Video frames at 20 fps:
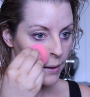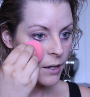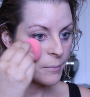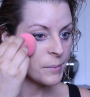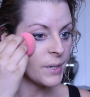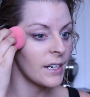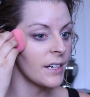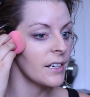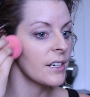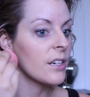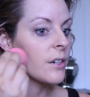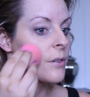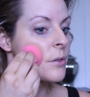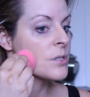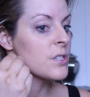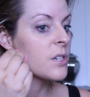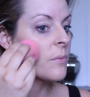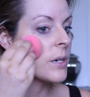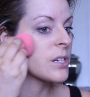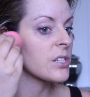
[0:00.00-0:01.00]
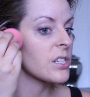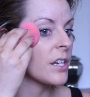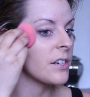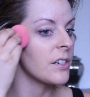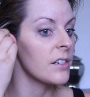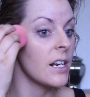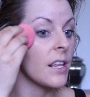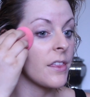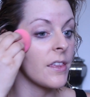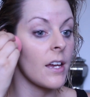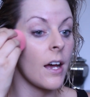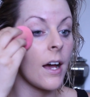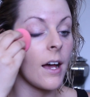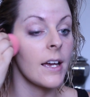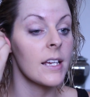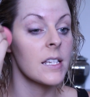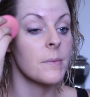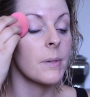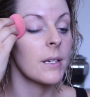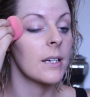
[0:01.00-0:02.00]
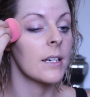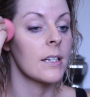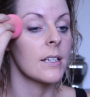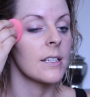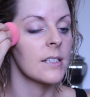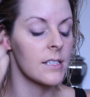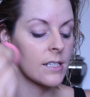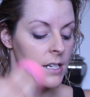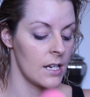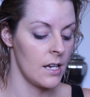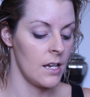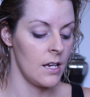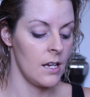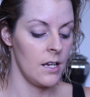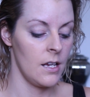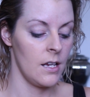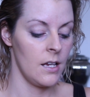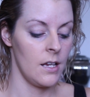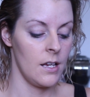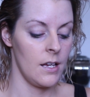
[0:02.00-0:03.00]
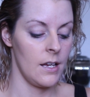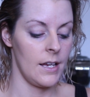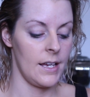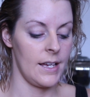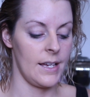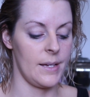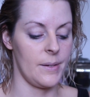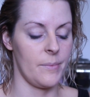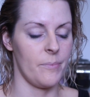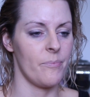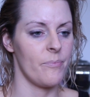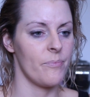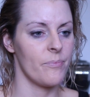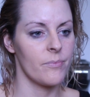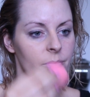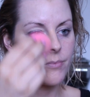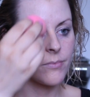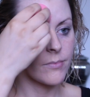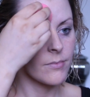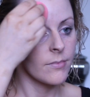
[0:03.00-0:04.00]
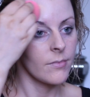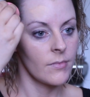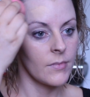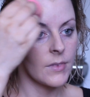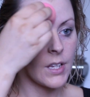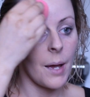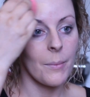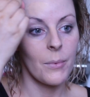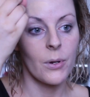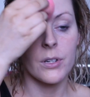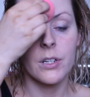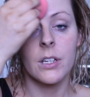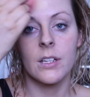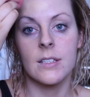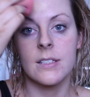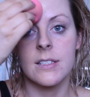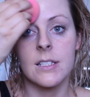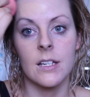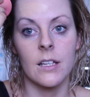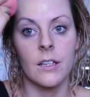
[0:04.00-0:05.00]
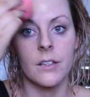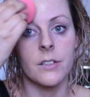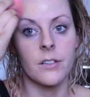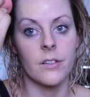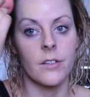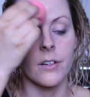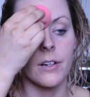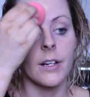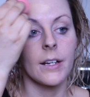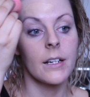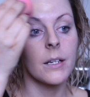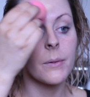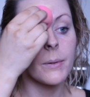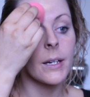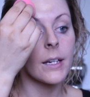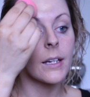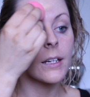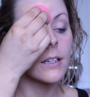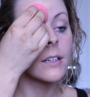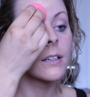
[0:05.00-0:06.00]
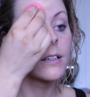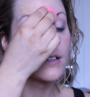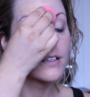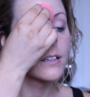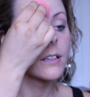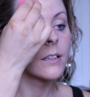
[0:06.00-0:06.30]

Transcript: I'm not going to go too much underneath the eyes because I'm going to conceal under there anyway.